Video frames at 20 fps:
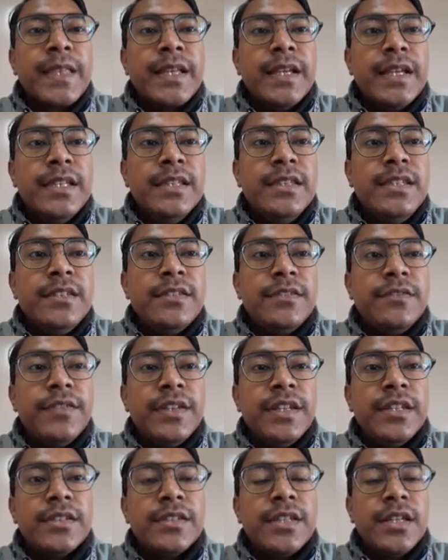In this
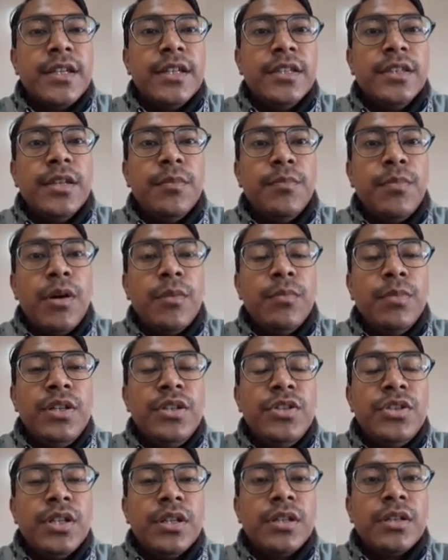phase, the
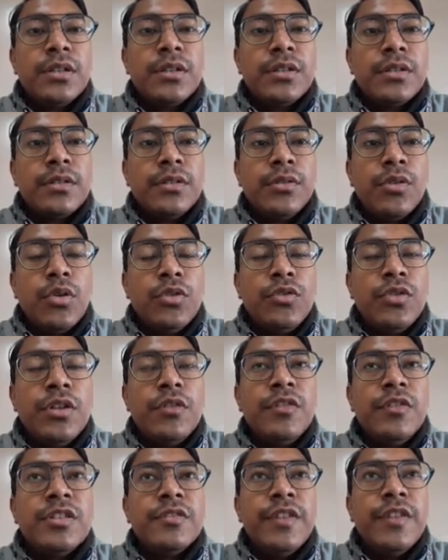population growth
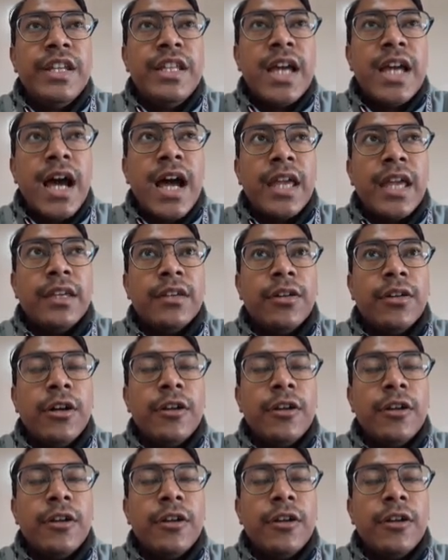rate was very high,